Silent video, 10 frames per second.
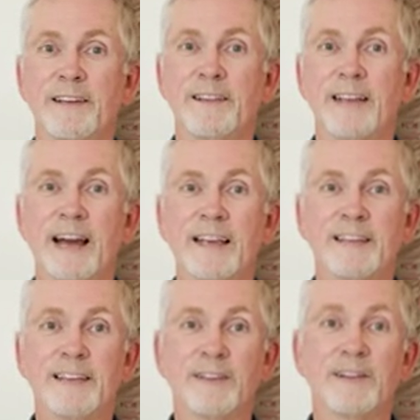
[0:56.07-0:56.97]
the
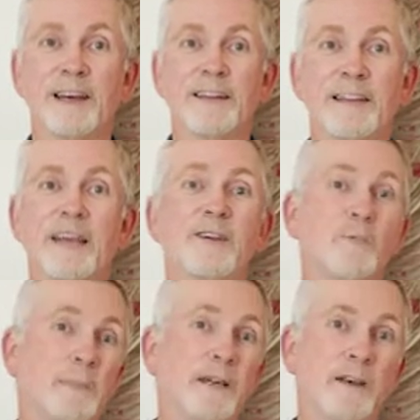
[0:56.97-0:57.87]
idea that they
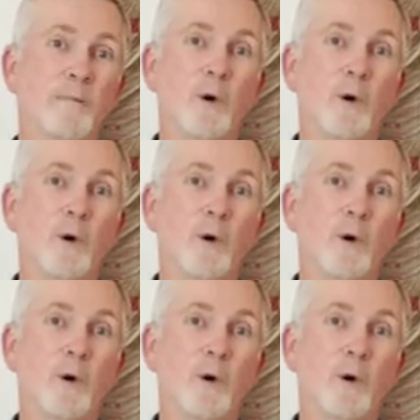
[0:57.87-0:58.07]
could become